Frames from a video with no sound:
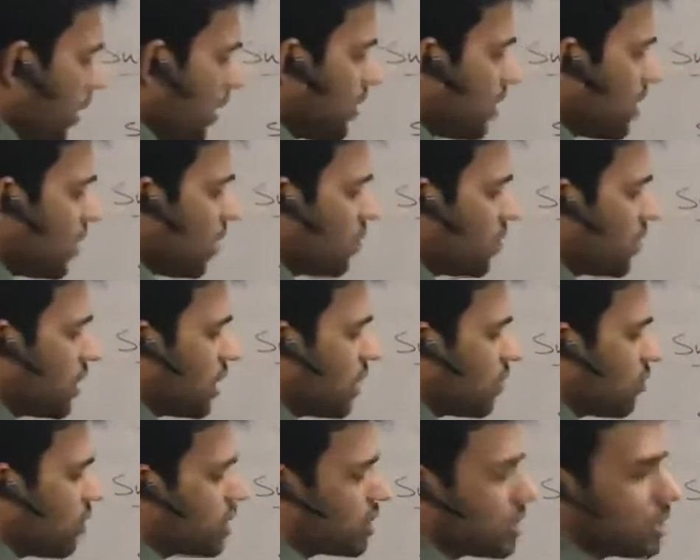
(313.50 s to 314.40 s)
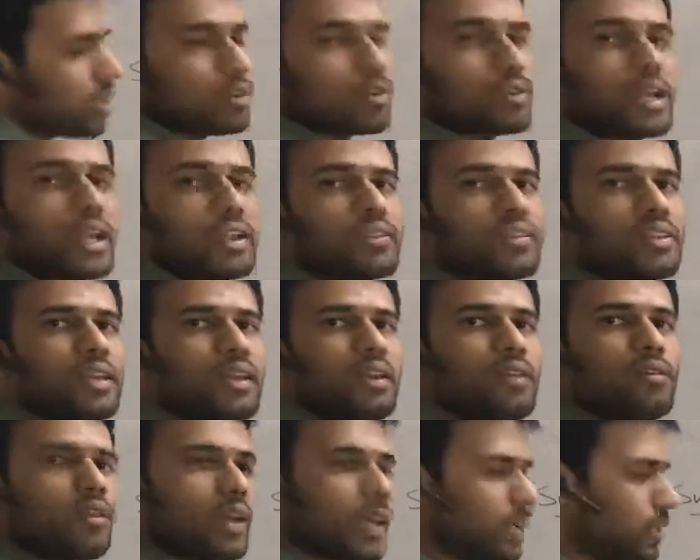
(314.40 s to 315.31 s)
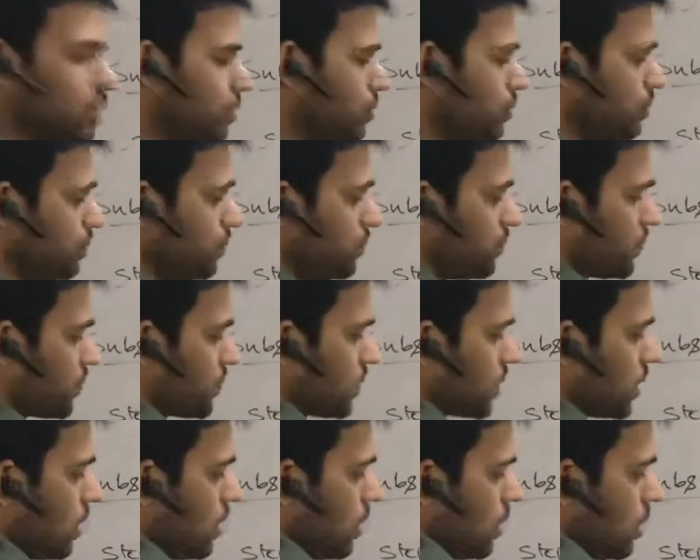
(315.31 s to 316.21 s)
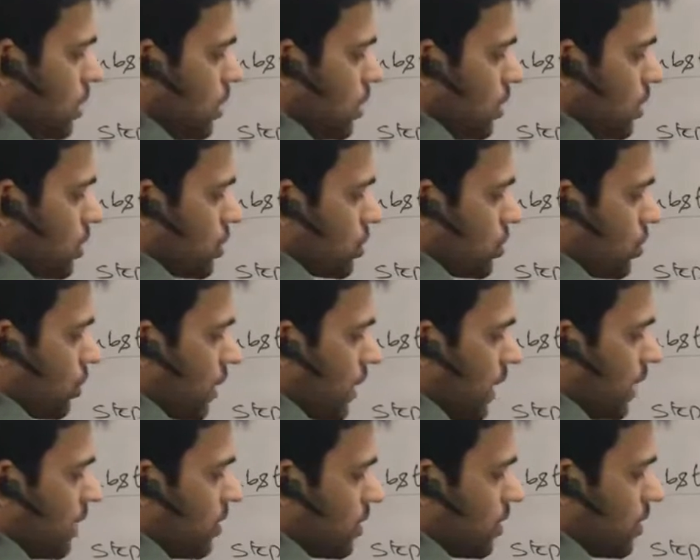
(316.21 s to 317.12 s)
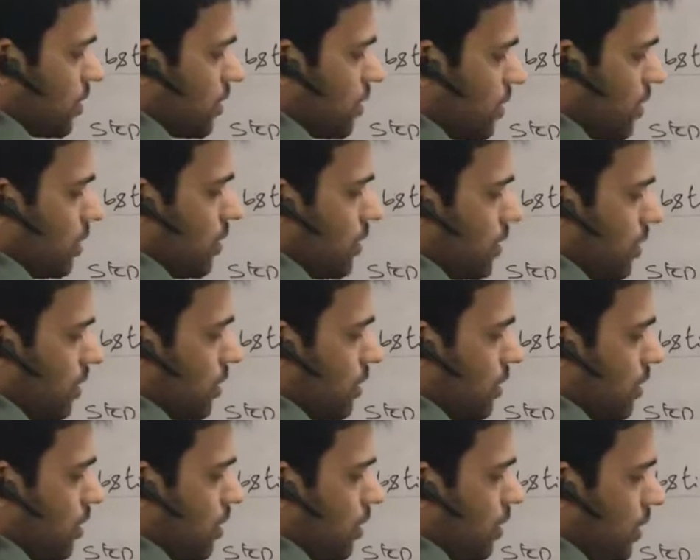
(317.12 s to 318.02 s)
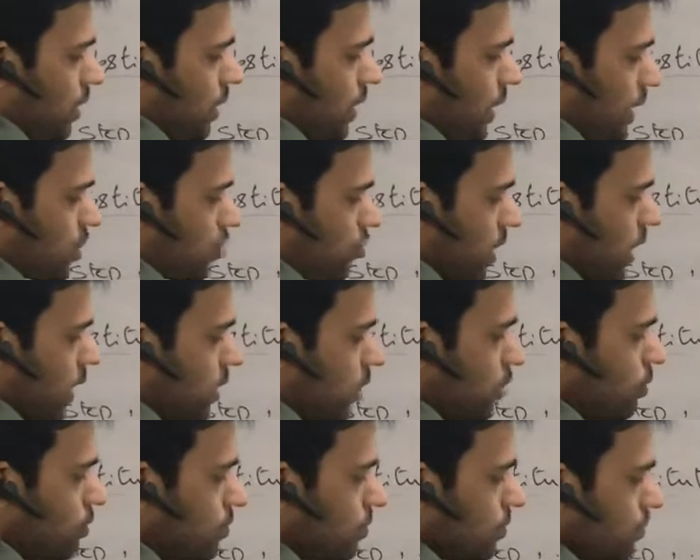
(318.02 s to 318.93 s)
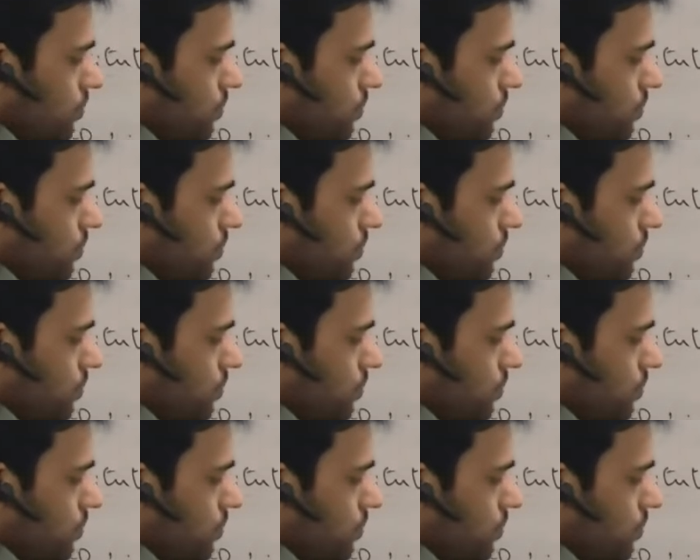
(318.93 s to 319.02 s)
any of the equation to get the value. So get x value